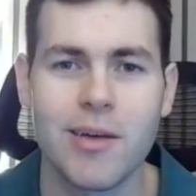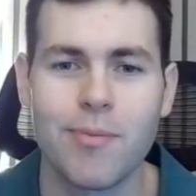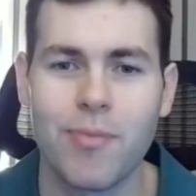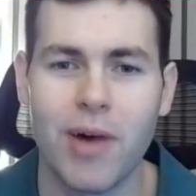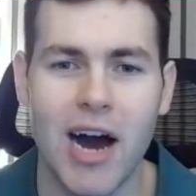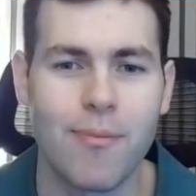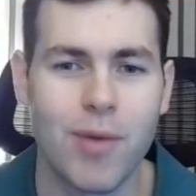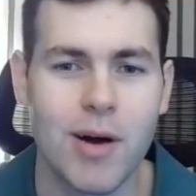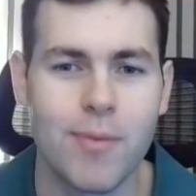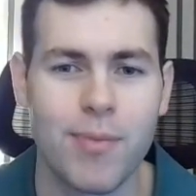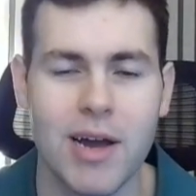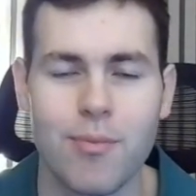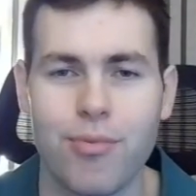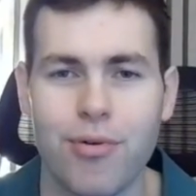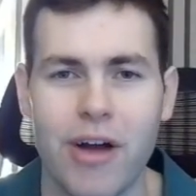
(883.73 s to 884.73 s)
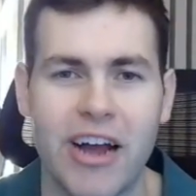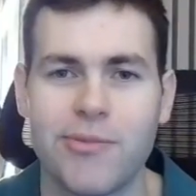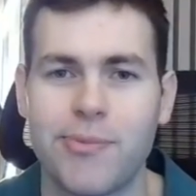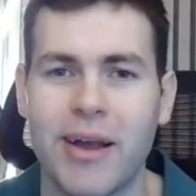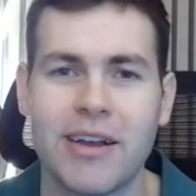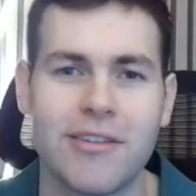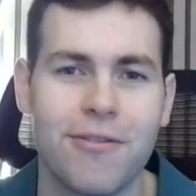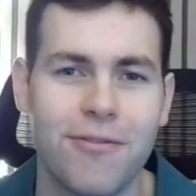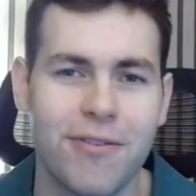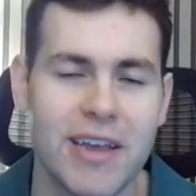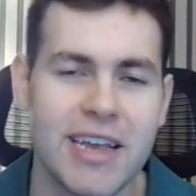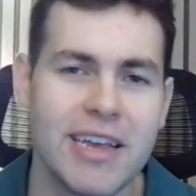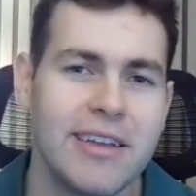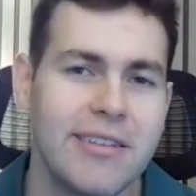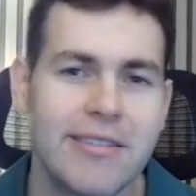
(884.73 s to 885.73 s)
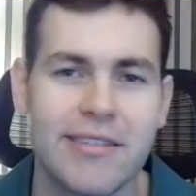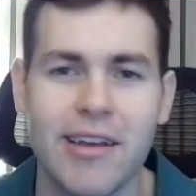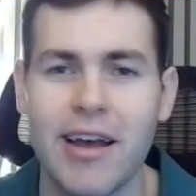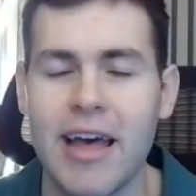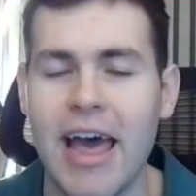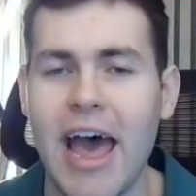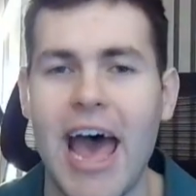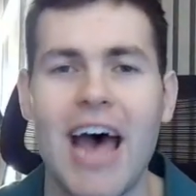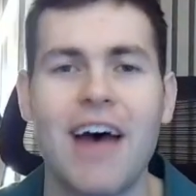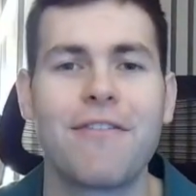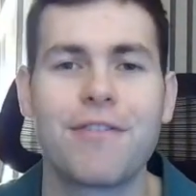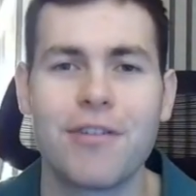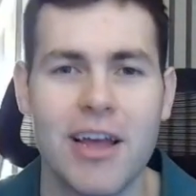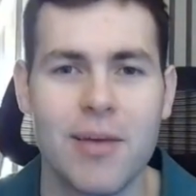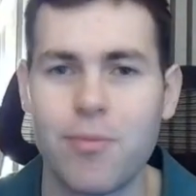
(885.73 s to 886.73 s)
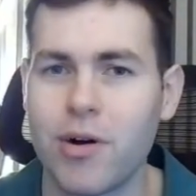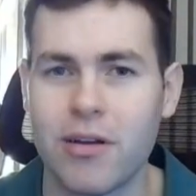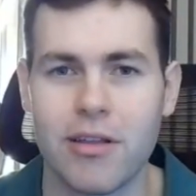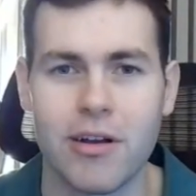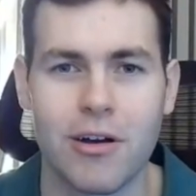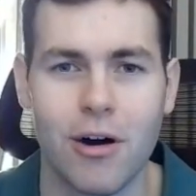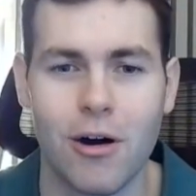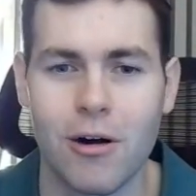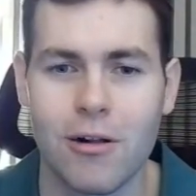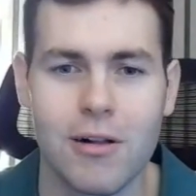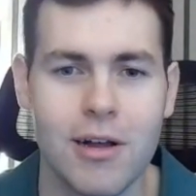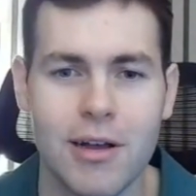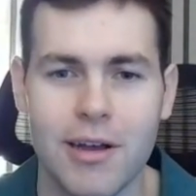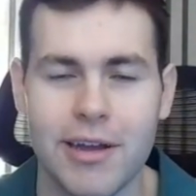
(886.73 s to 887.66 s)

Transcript: to pop up on prospects' feeds after they book the call,